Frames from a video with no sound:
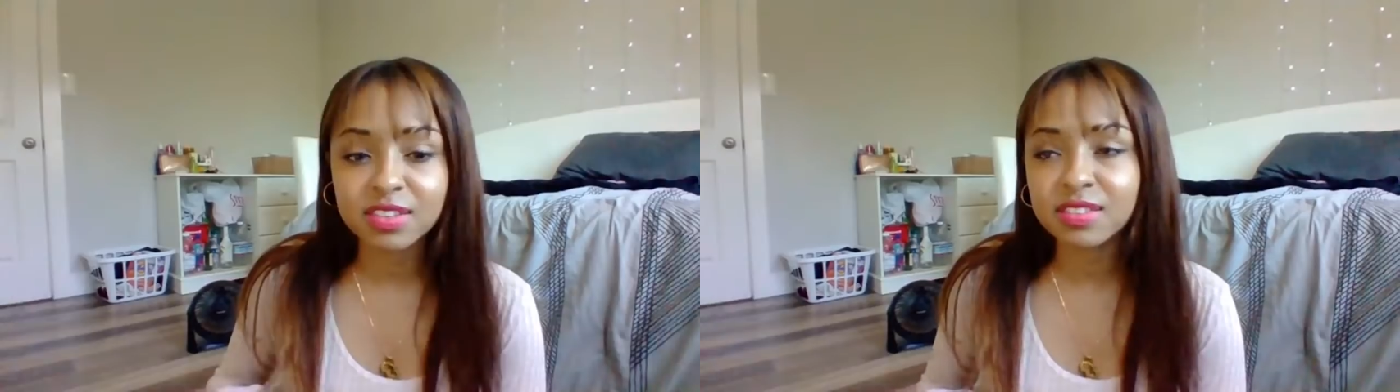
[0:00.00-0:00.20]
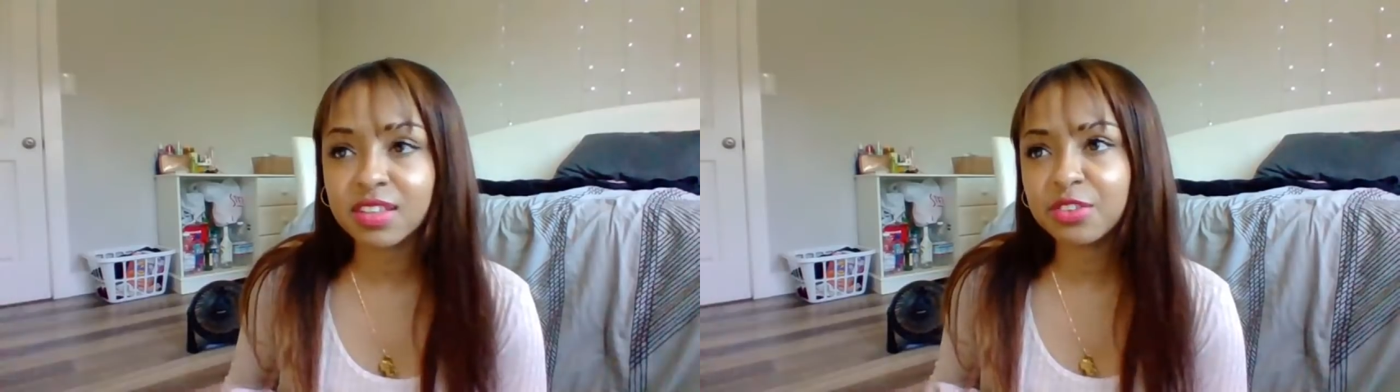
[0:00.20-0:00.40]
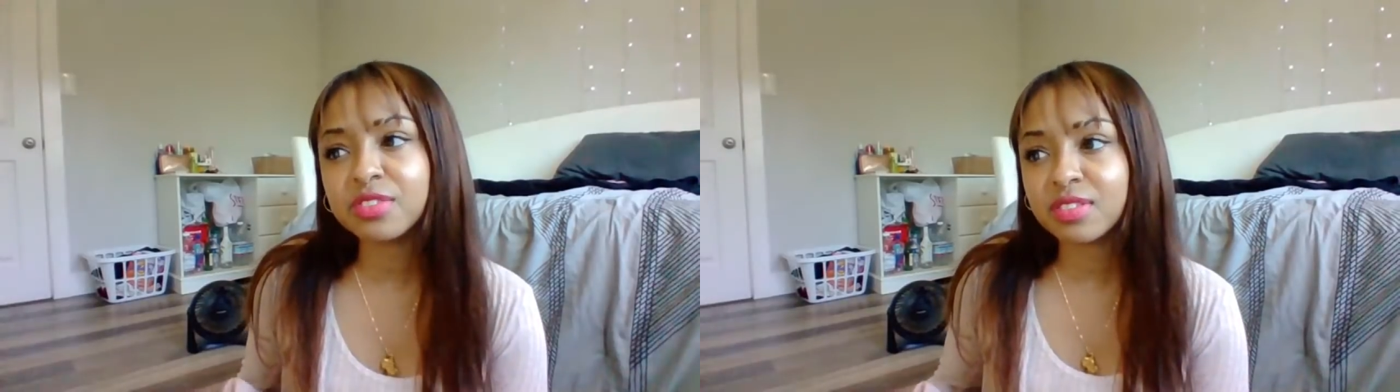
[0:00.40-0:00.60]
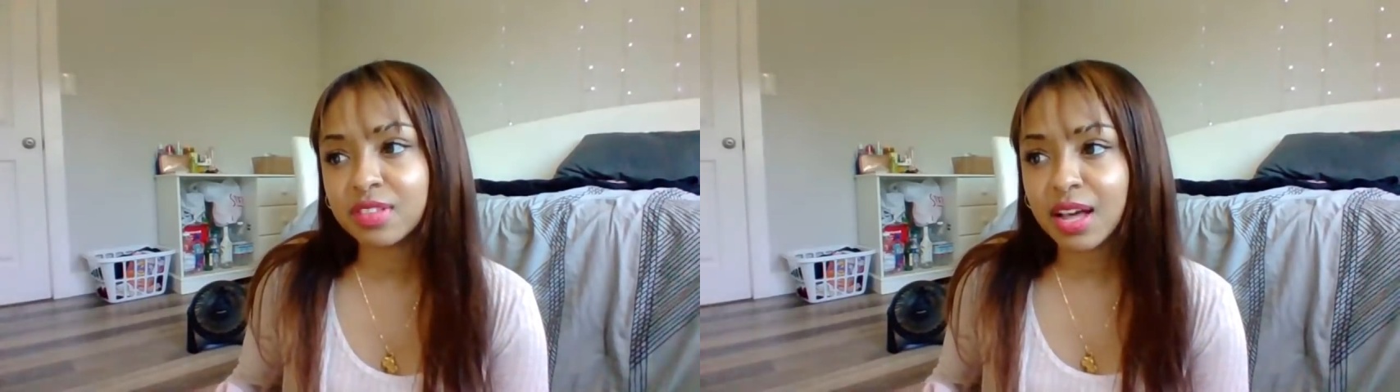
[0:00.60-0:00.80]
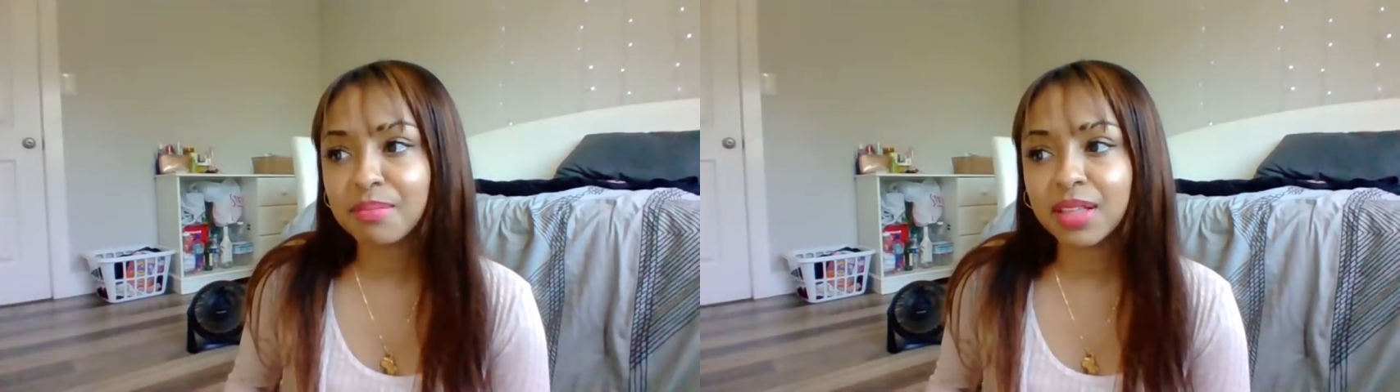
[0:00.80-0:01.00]
She said, you should
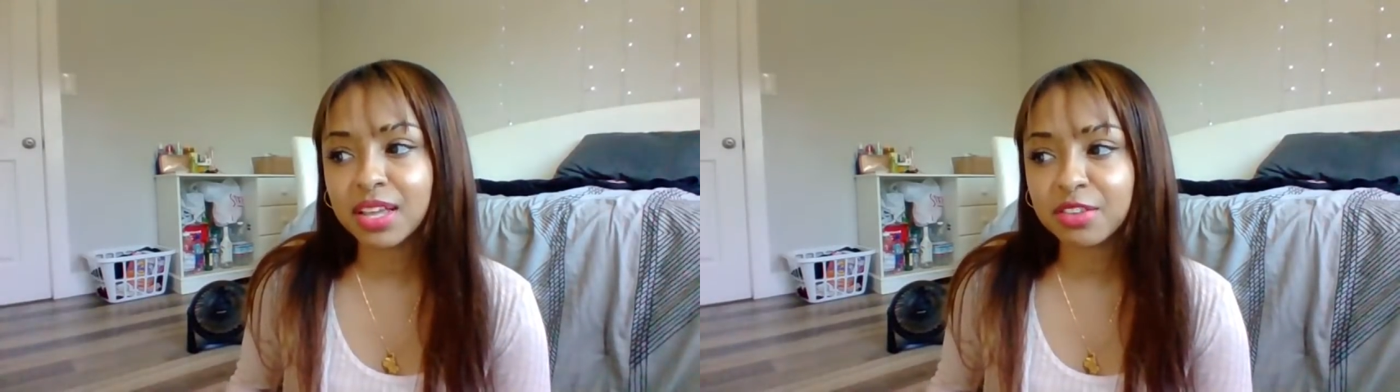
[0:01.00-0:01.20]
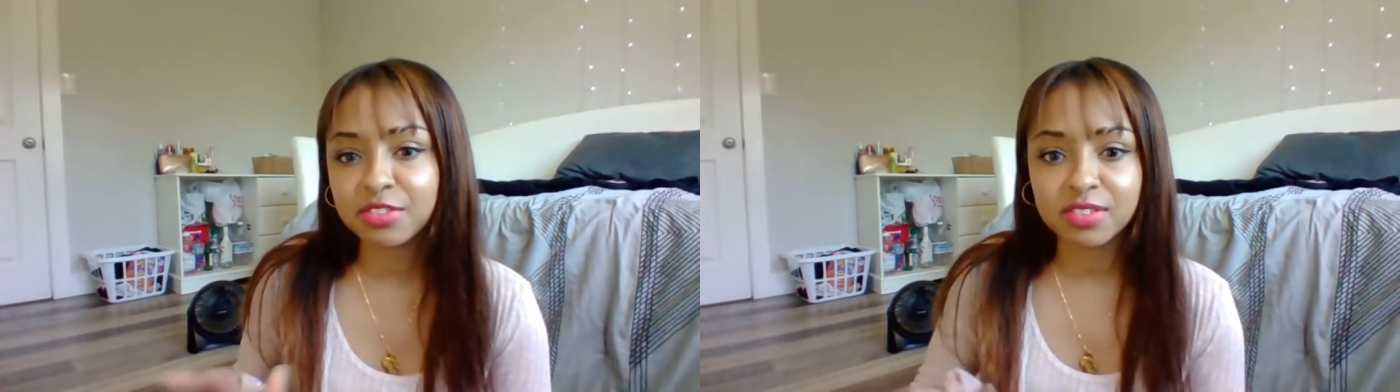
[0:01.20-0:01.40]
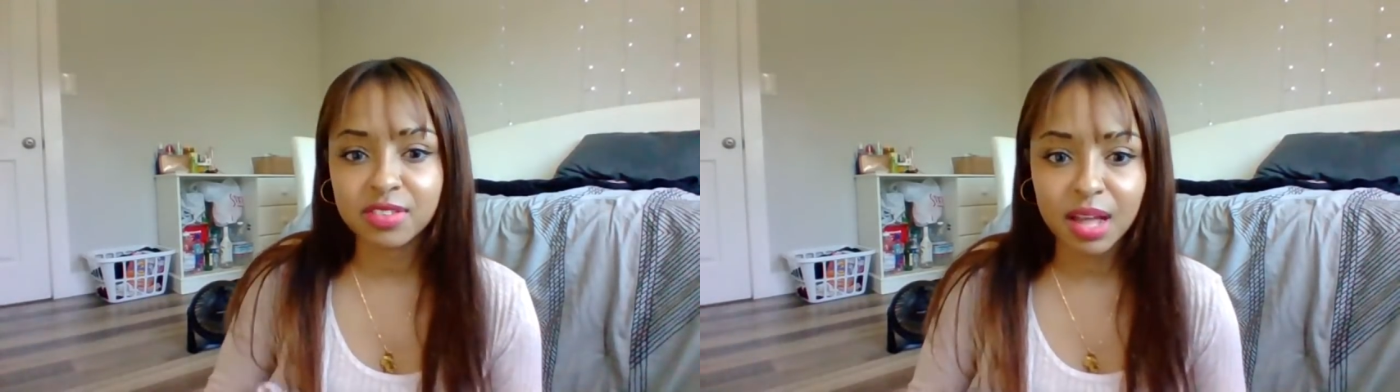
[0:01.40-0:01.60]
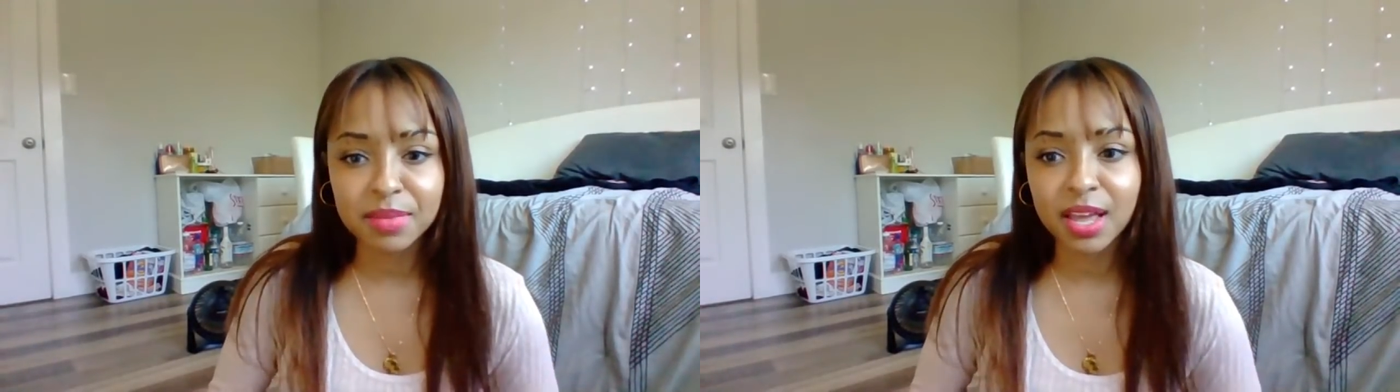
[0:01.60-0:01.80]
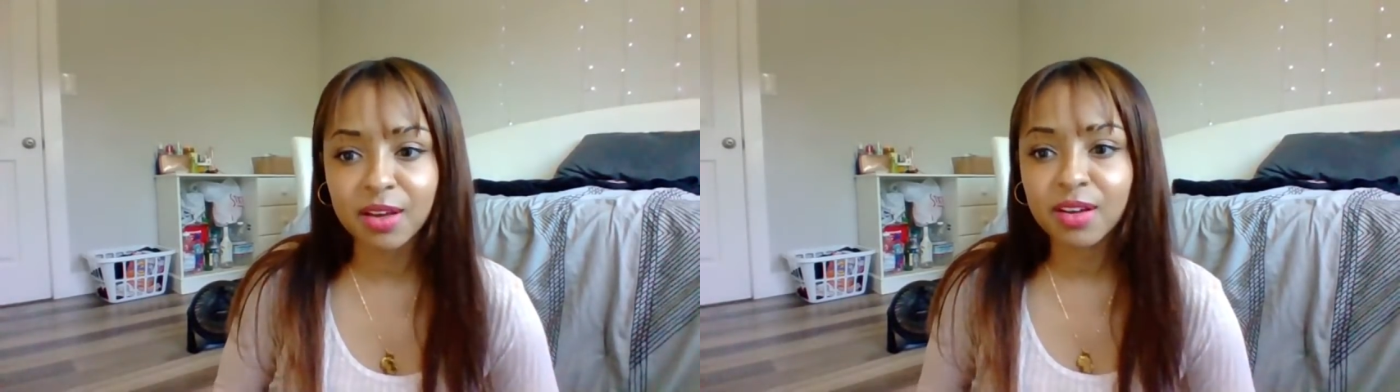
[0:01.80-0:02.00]
stop. Like, you should stop
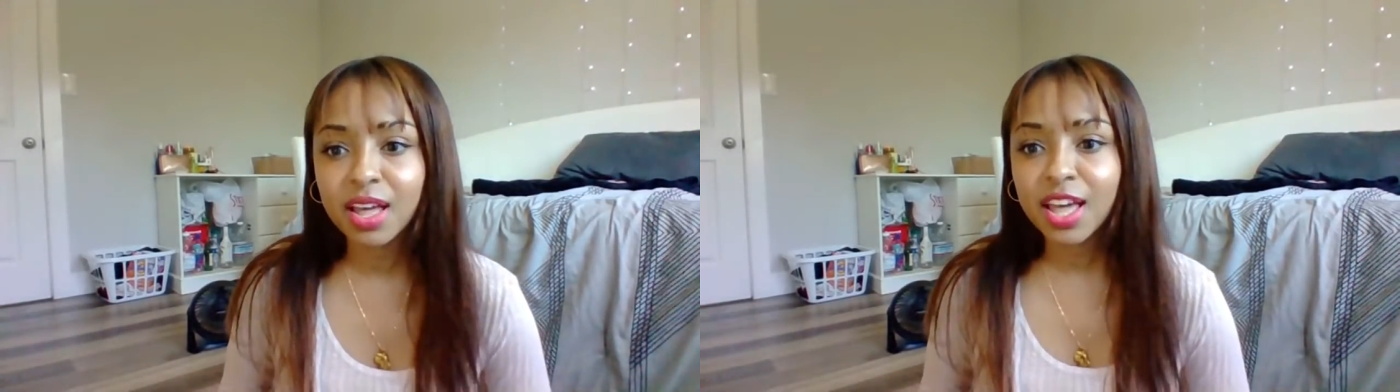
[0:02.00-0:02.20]
now.